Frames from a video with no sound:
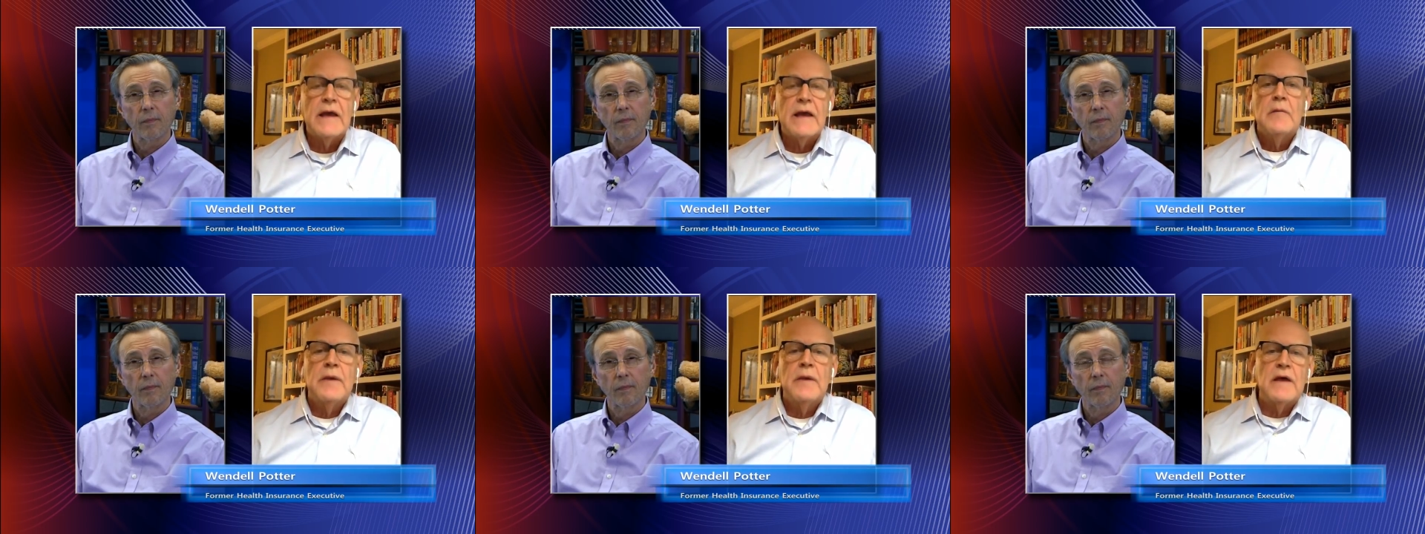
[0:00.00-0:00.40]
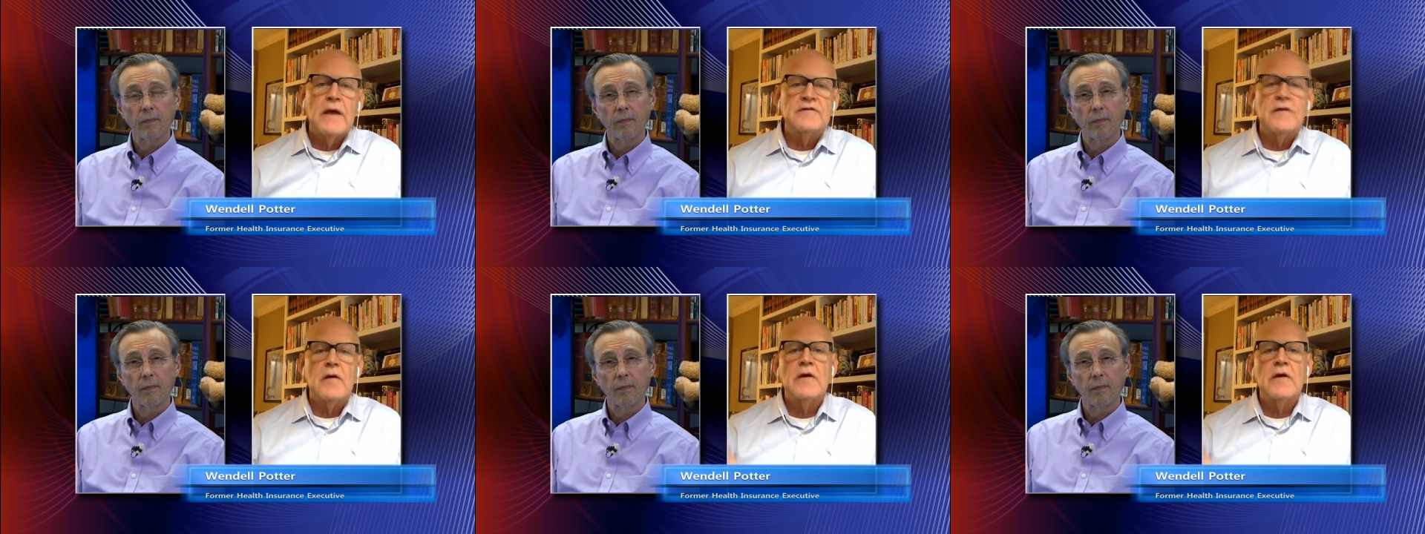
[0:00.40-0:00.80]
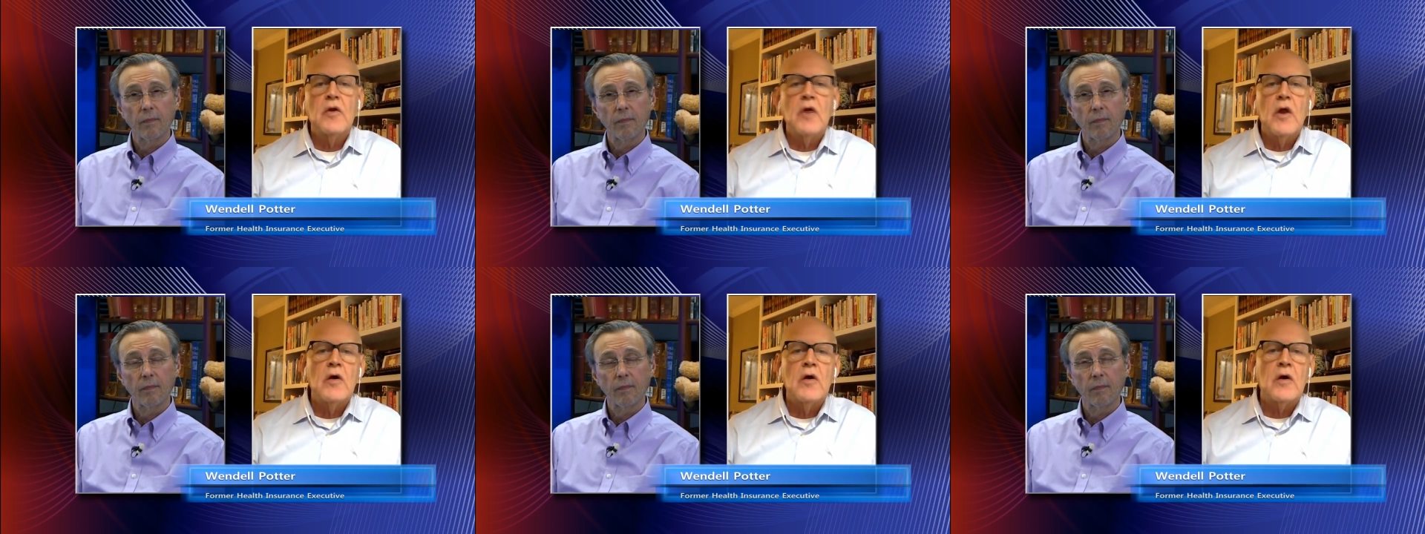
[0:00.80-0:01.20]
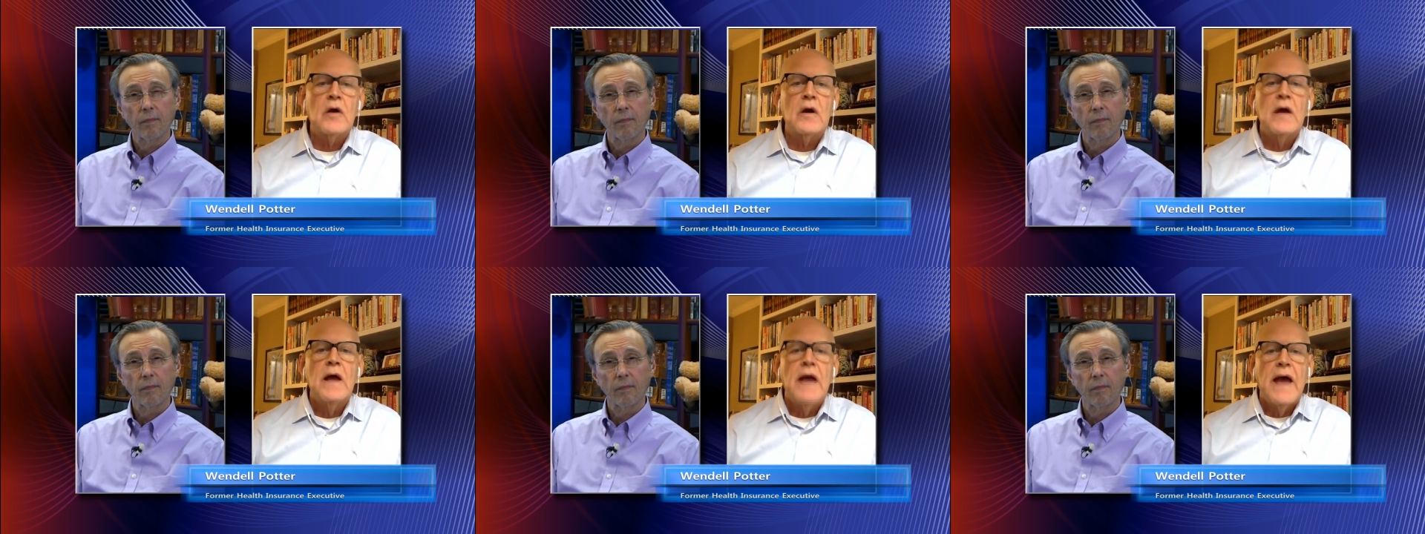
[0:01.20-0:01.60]
Speaker 1: because they're no longer
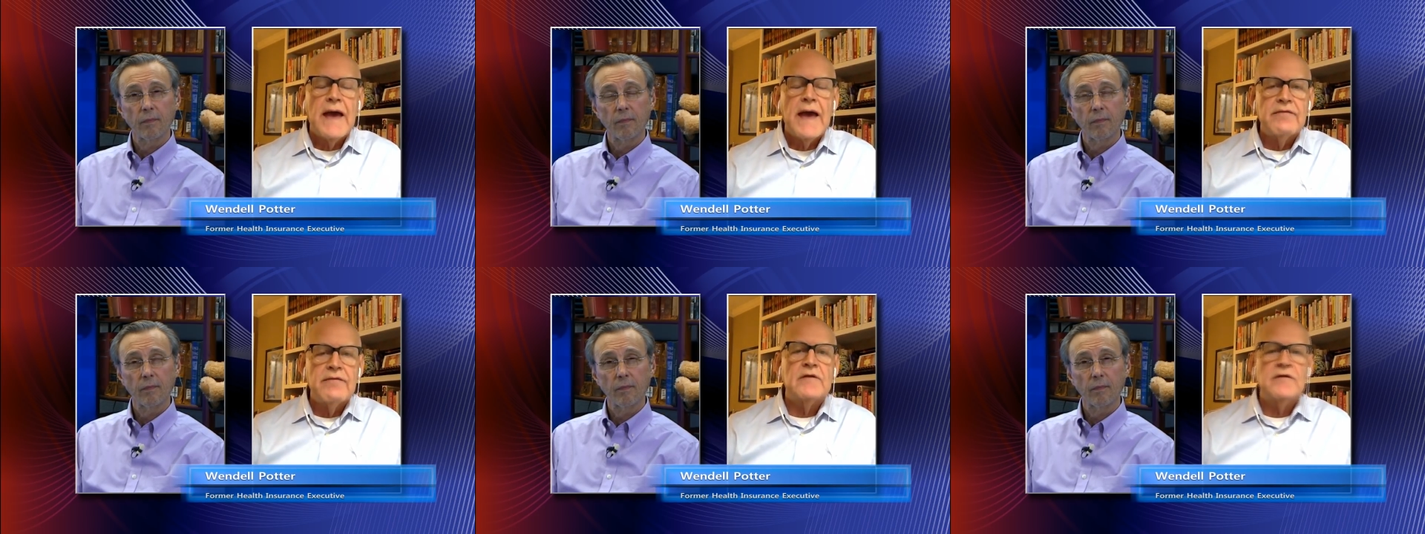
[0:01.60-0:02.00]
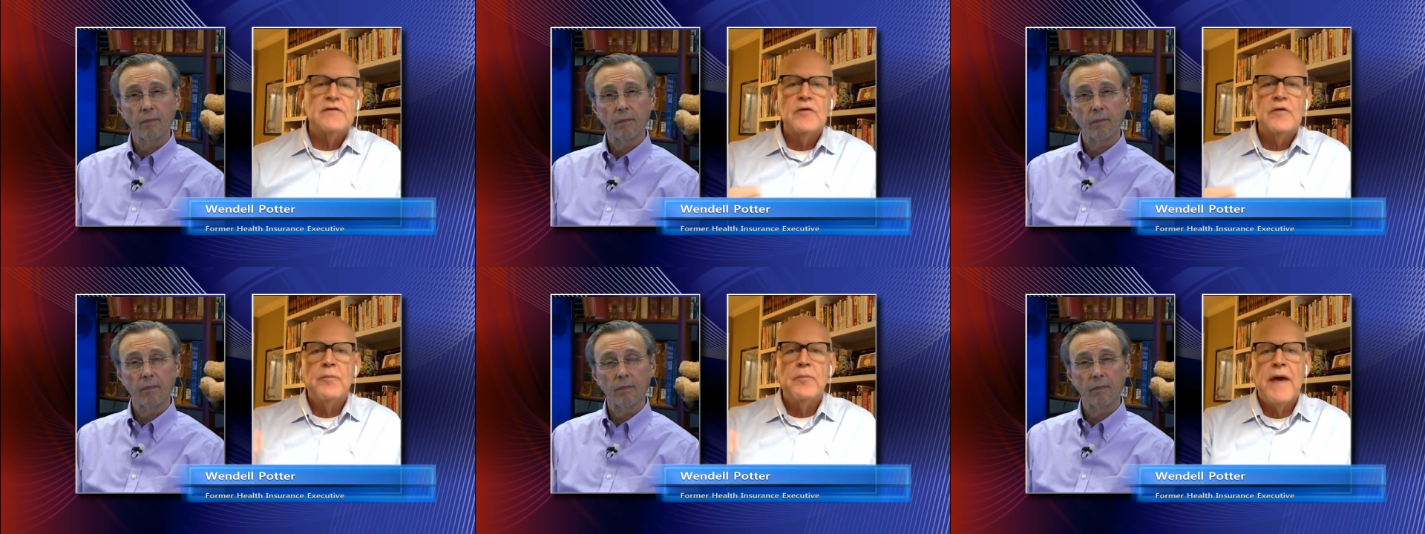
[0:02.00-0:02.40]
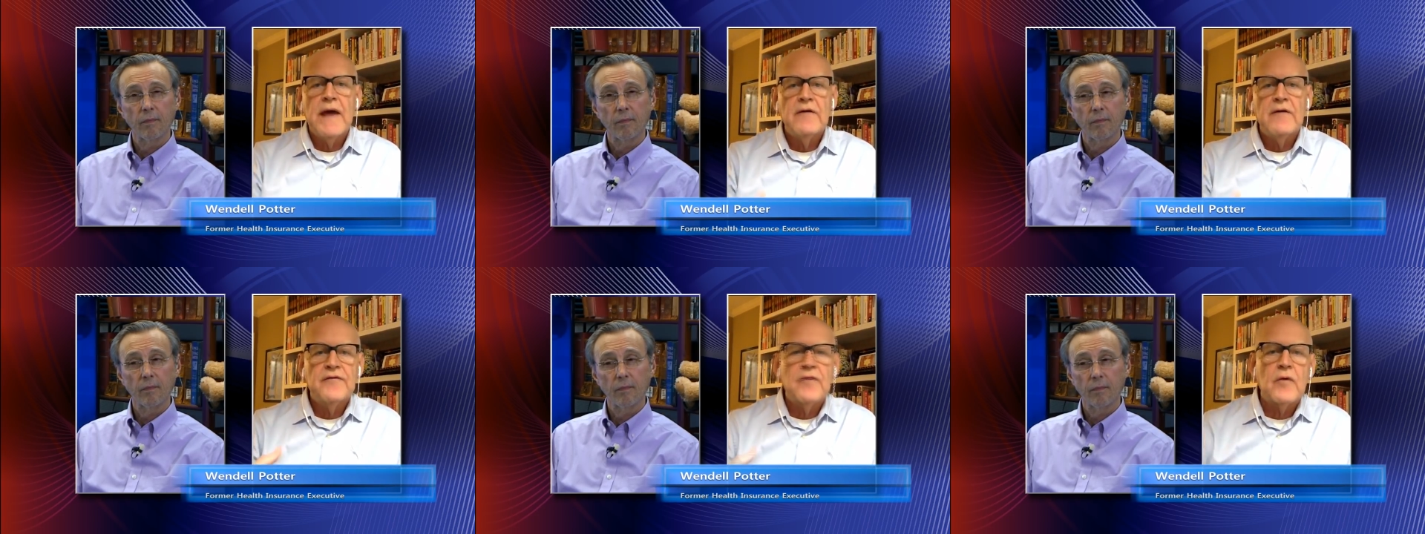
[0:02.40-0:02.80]
having to pay for